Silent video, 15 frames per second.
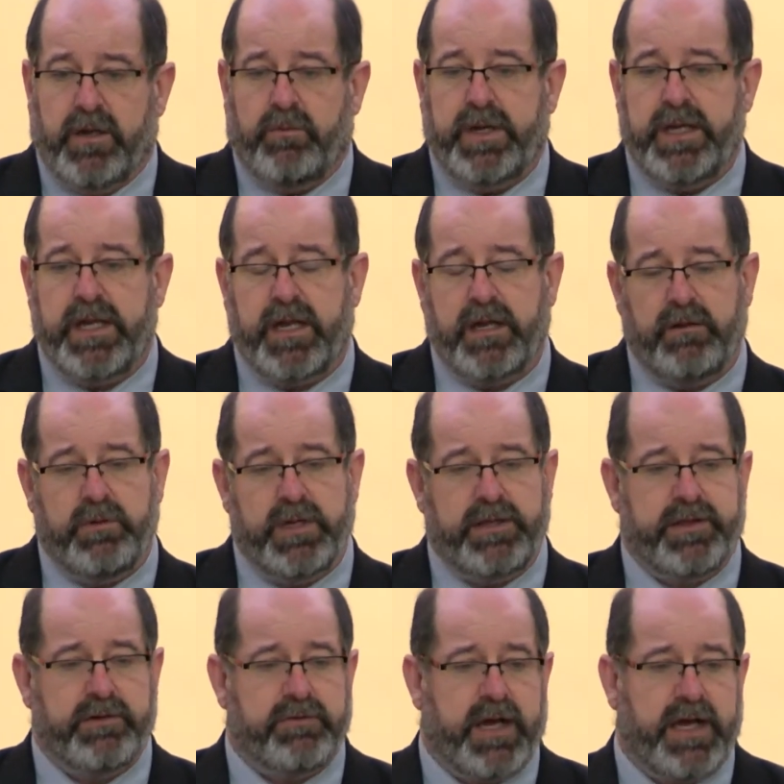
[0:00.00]
We know
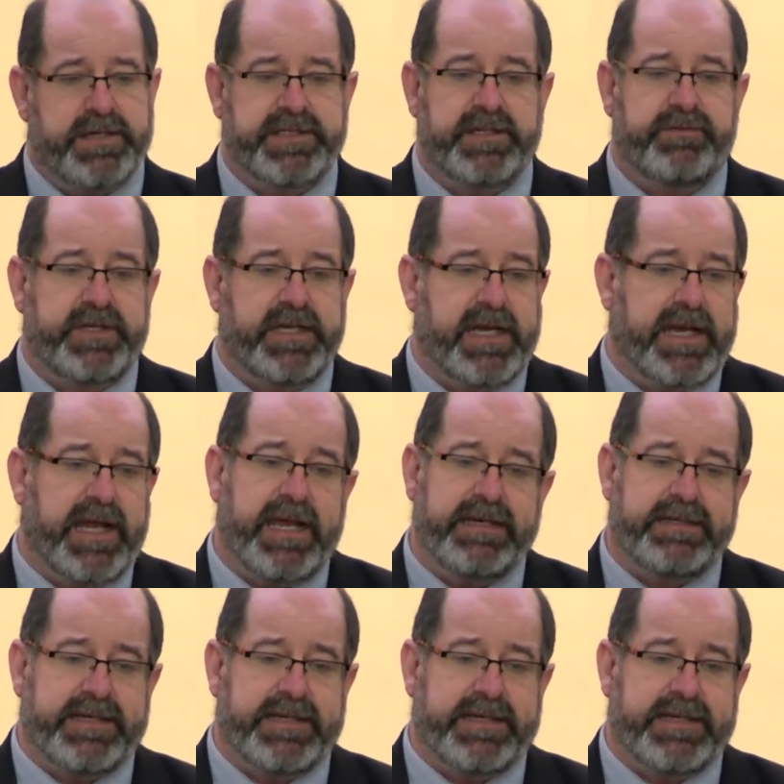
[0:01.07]
with the rise of DNA